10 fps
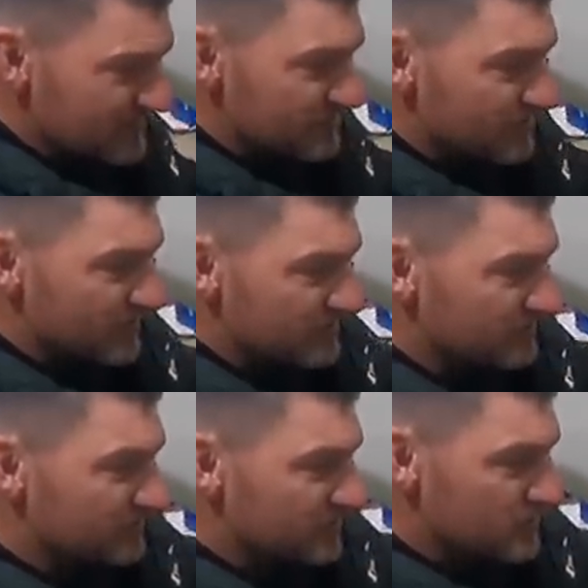There's no
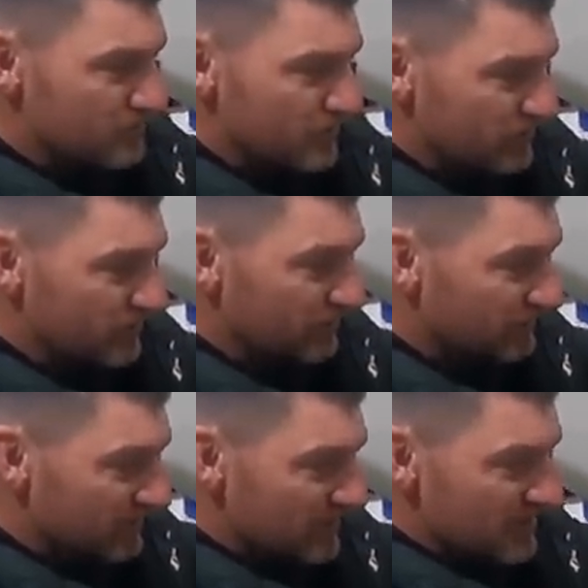nothing. You just put it
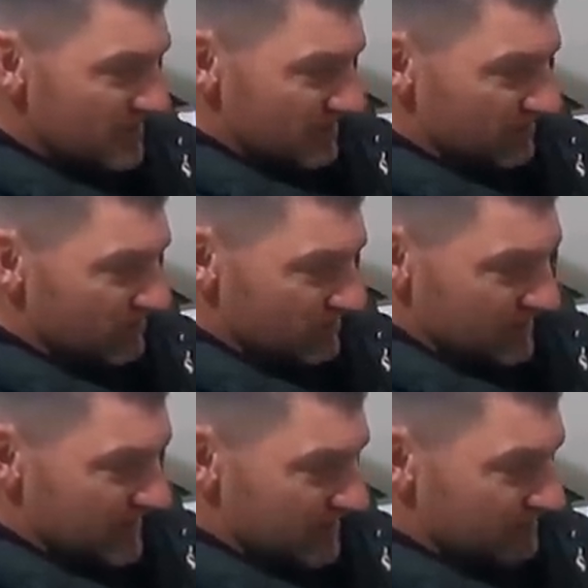on, lock
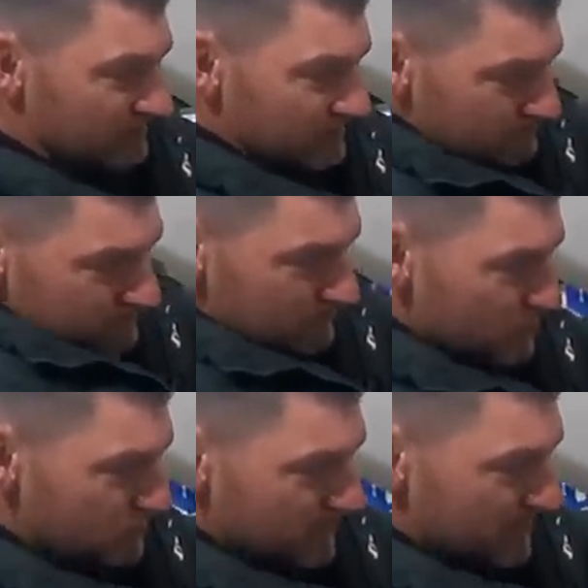it down,
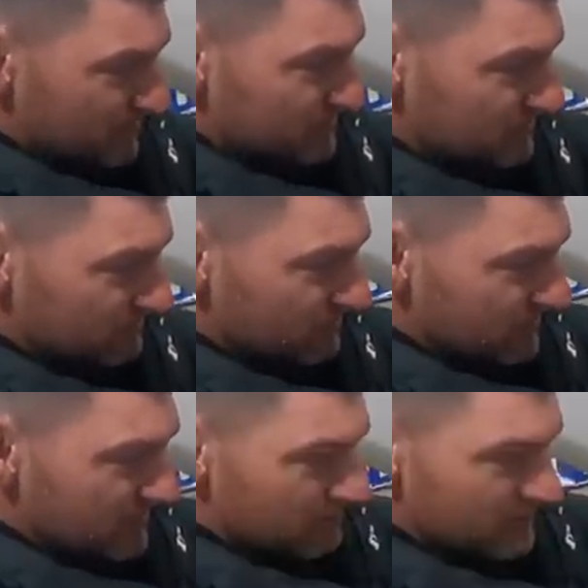two spanners,
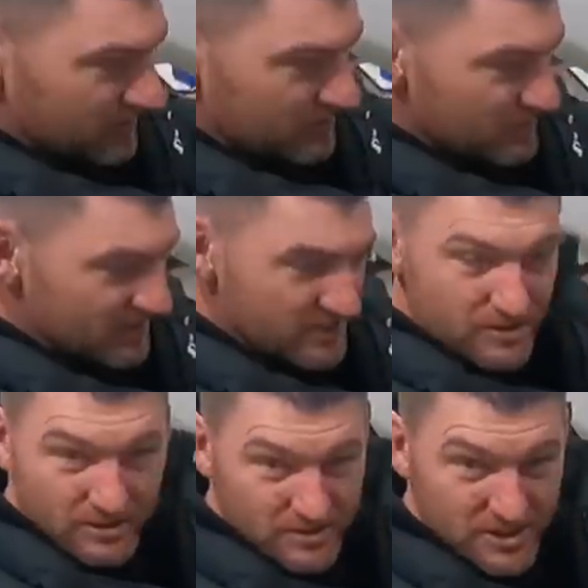lock it up, and it makes
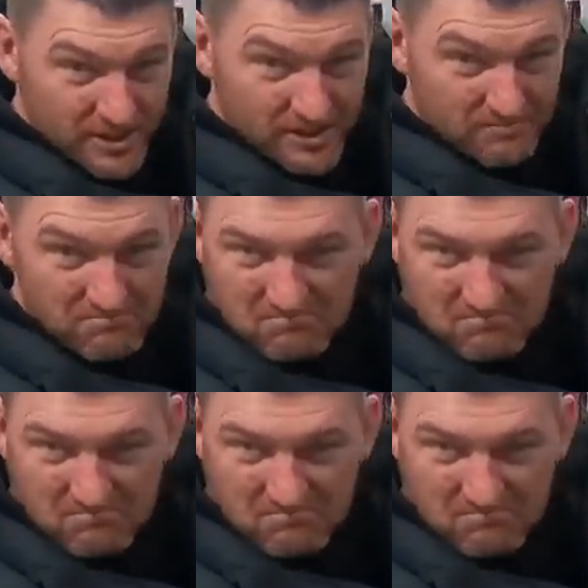its own seat.